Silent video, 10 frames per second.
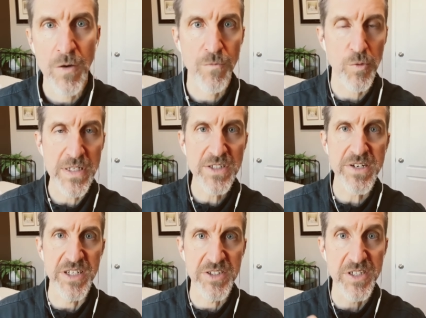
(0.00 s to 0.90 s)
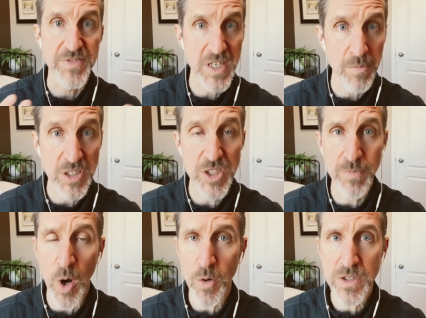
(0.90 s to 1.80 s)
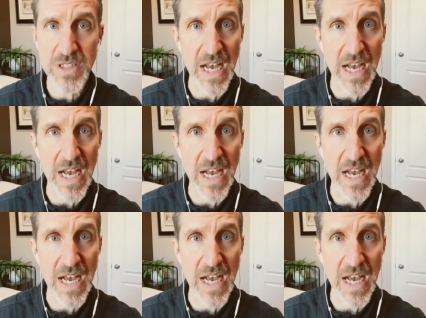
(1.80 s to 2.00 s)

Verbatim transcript: For instance, if someone smokes,